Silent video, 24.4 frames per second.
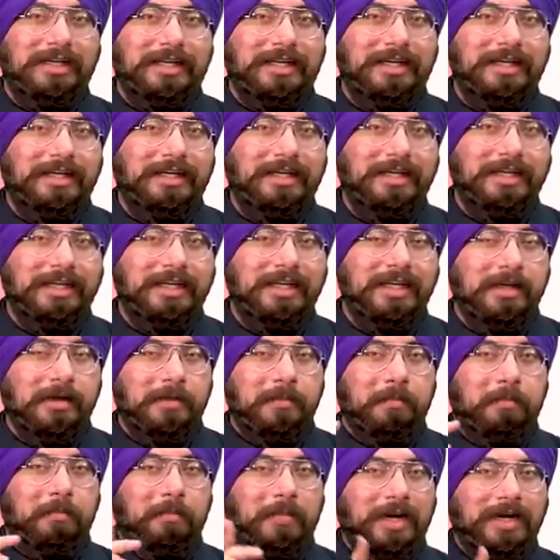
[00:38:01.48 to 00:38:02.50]
territory,
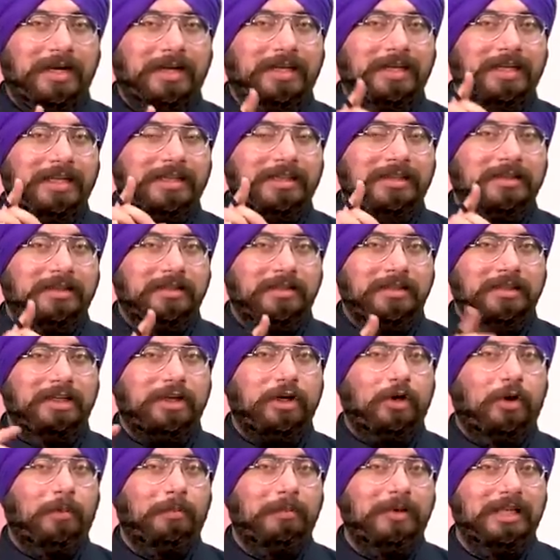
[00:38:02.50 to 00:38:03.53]
but in the
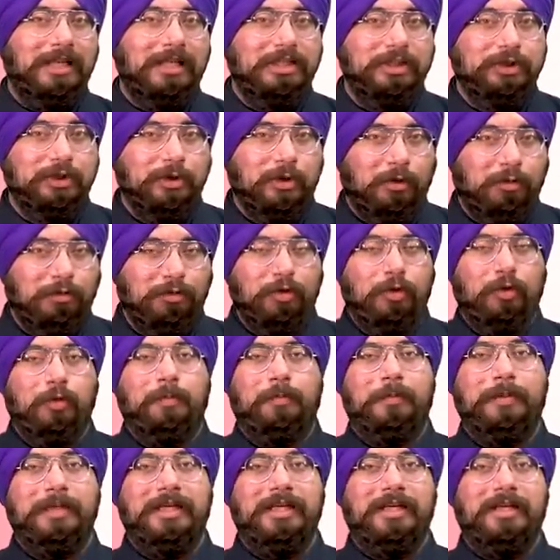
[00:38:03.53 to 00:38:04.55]
denomination of
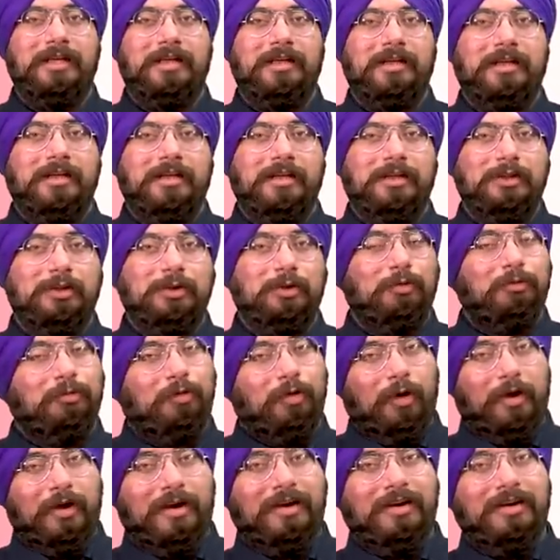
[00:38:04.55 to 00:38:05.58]
rupee. So
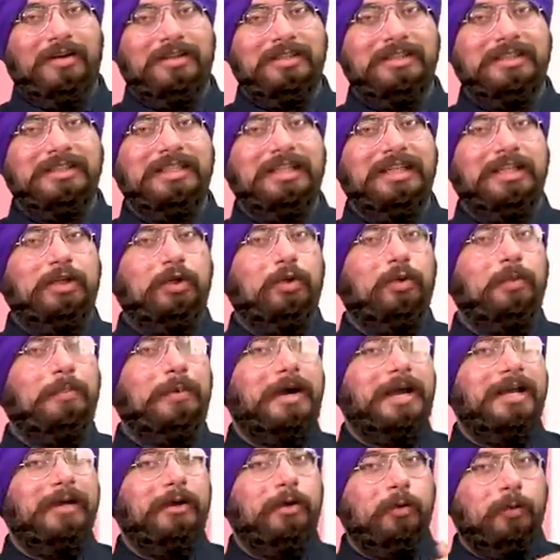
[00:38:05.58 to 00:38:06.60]
foreigners need to
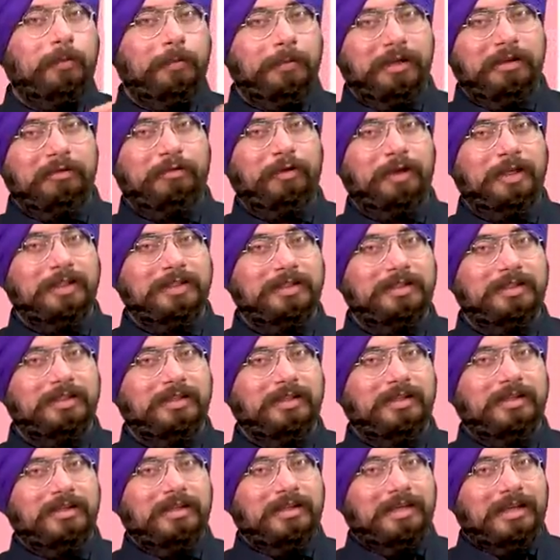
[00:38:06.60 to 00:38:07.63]
buy rupee first
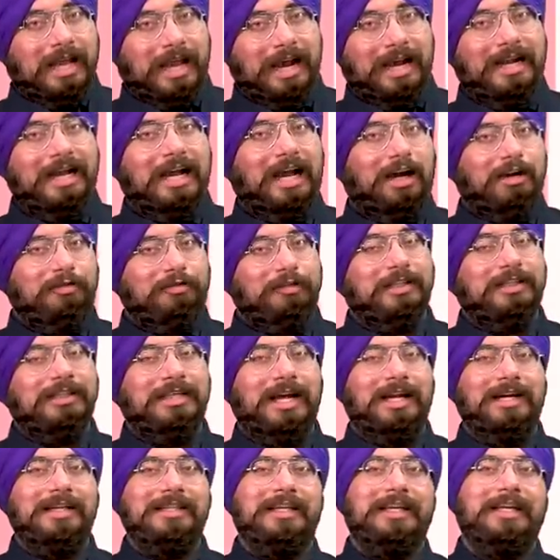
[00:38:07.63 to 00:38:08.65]
and after
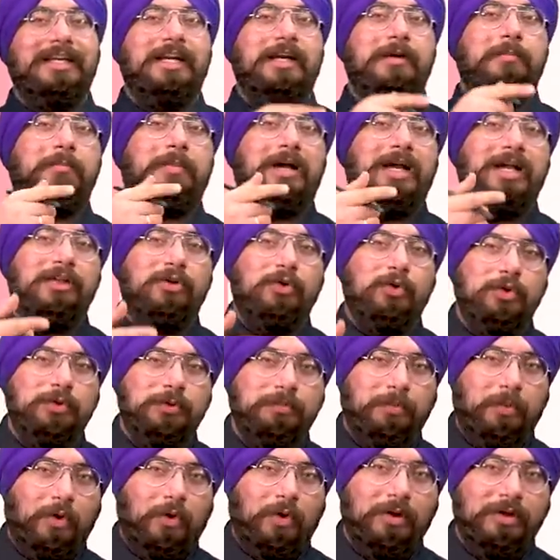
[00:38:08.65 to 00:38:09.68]
that they can buy those
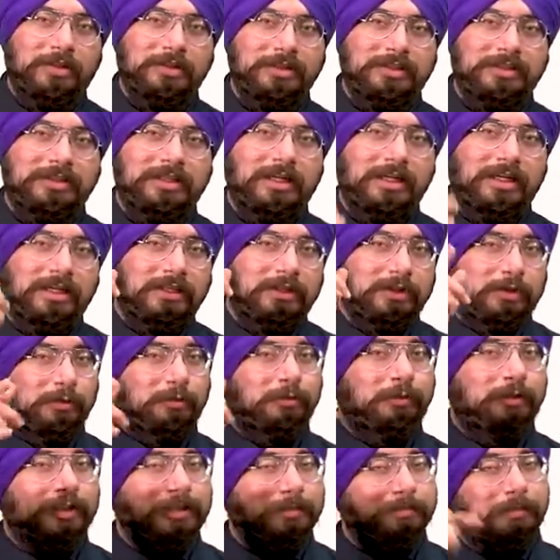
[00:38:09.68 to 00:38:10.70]
bonds. So
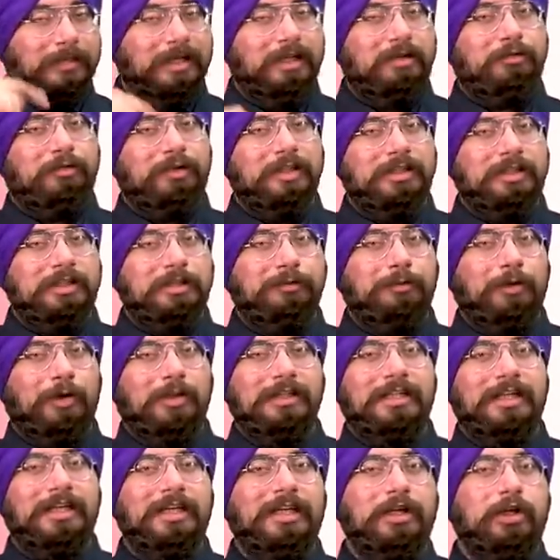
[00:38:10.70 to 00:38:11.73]
for, but first of all
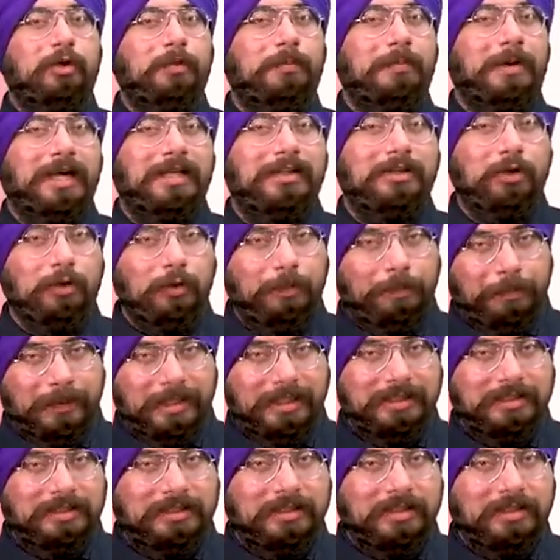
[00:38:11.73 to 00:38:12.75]
they need to buy the
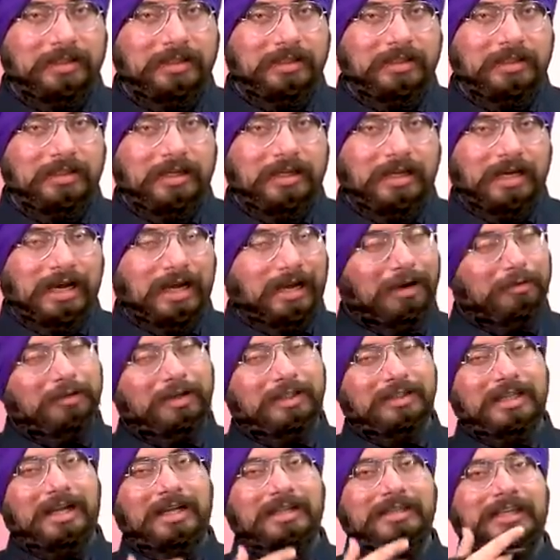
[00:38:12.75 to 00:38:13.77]
rupees.
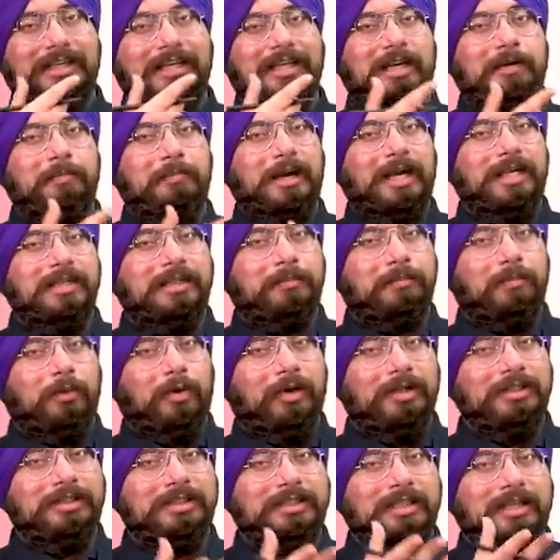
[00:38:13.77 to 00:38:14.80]
After that they can buy the
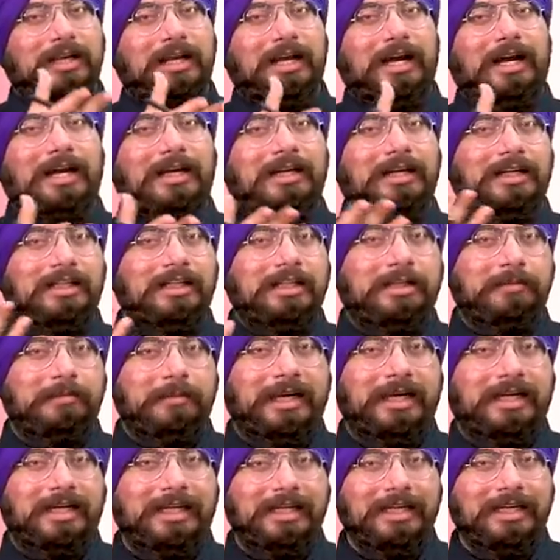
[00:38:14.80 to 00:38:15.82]
bonds and
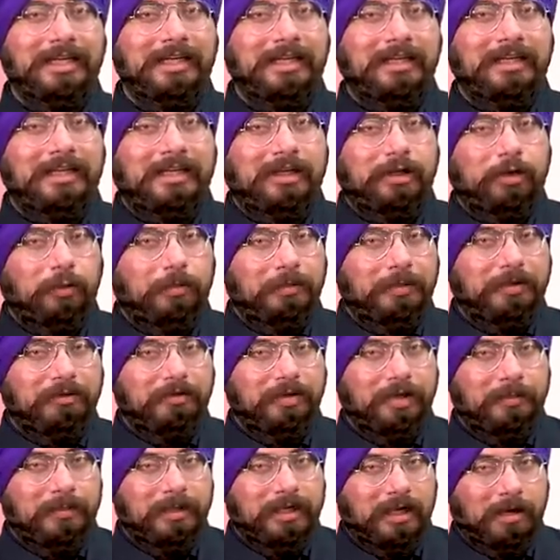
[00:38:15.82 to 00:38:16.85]
ultimately rupee
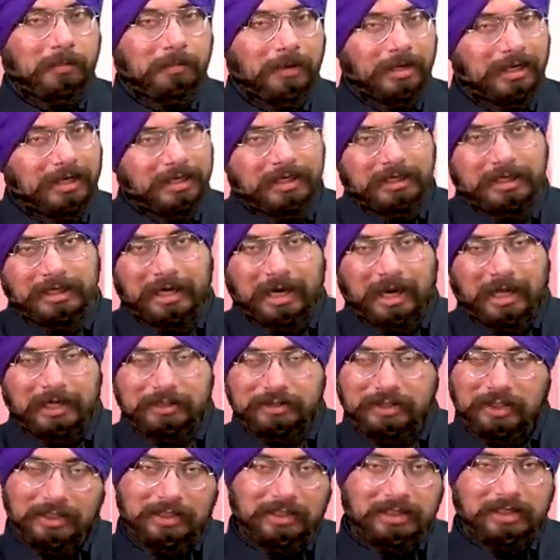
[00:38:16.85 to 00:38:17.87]
will become an
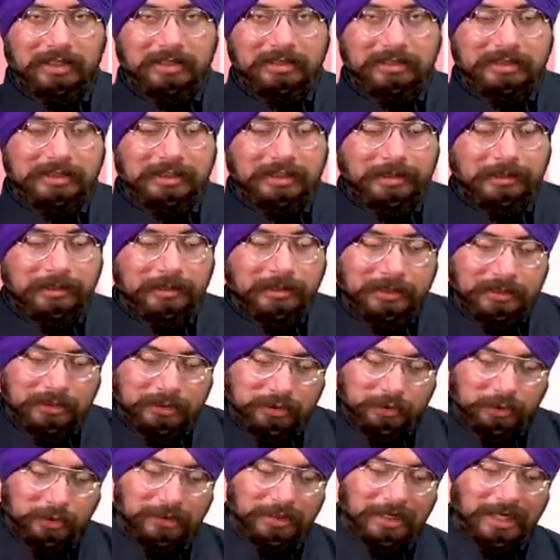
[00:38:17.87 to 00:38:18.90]
international currency.
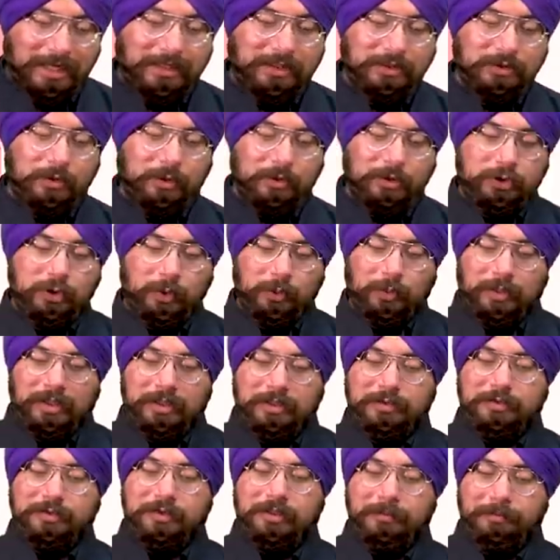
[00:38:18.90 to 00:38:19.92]
So that is also one
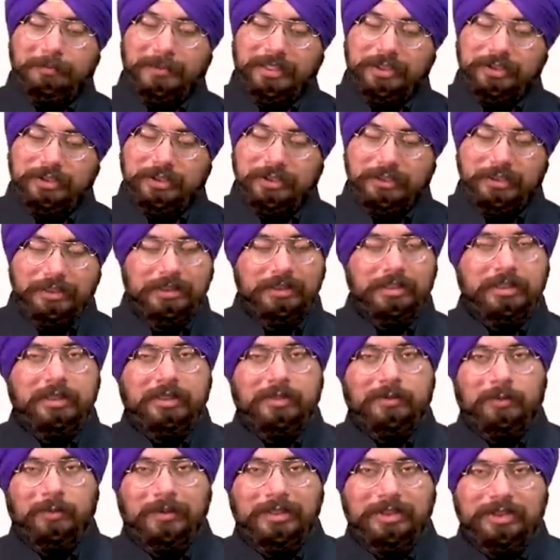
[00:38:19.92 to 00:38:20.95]
of the measure
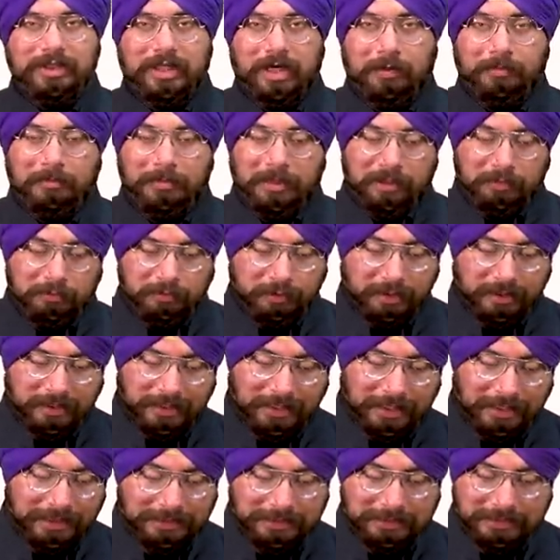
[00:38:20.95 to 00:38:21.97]
which government of
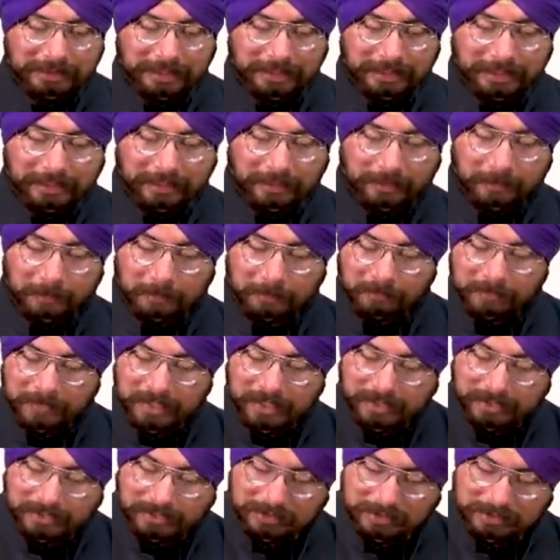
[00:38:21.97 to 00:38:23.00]
India is taking.
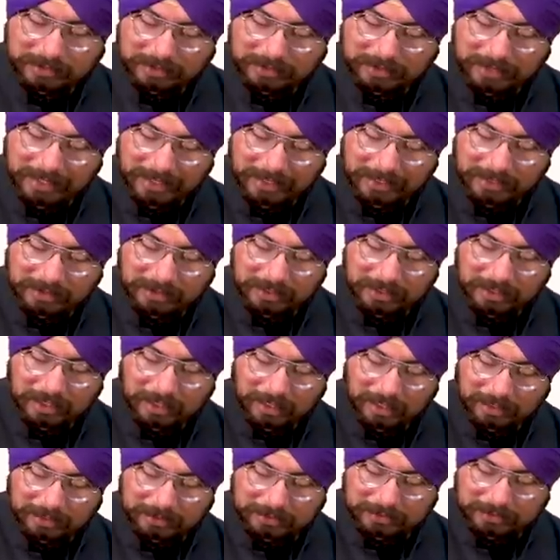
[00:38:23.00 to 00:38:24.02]
Then the
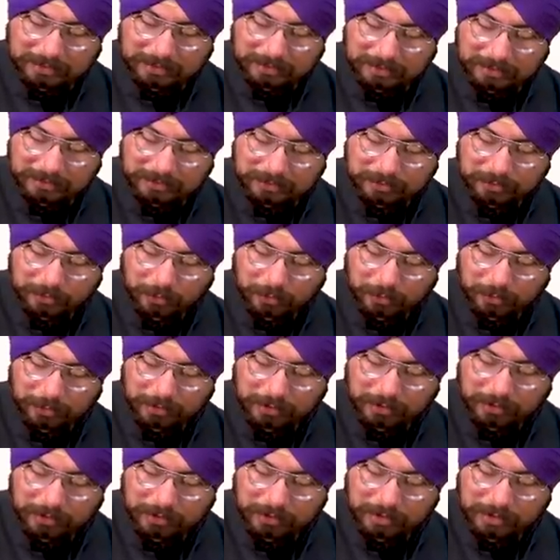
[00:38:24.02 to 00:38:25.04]
last is
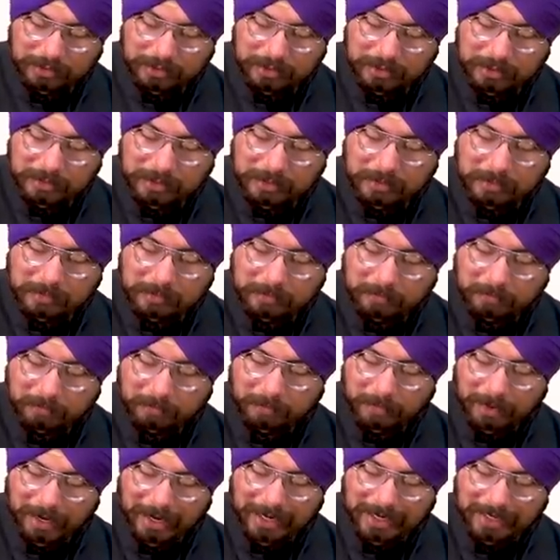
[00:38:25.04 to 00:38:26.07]
your
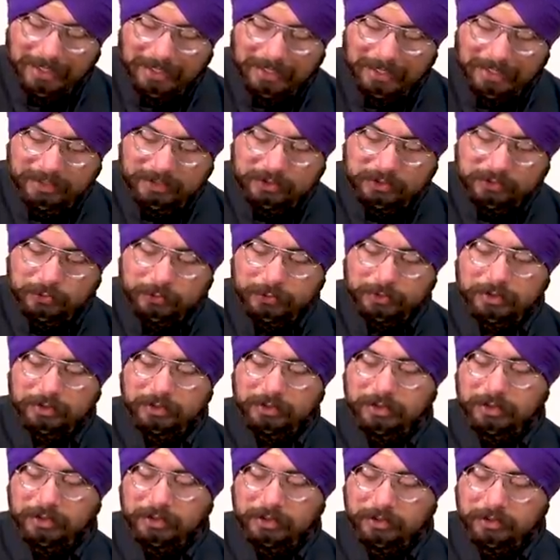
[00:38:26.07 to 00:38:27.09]

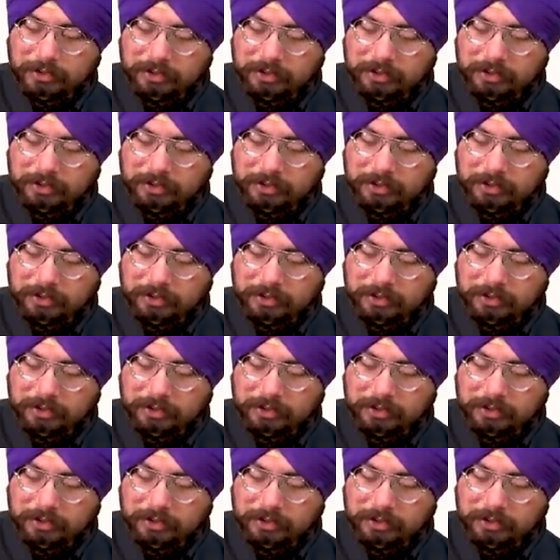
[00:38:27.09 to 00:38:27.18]
bilateral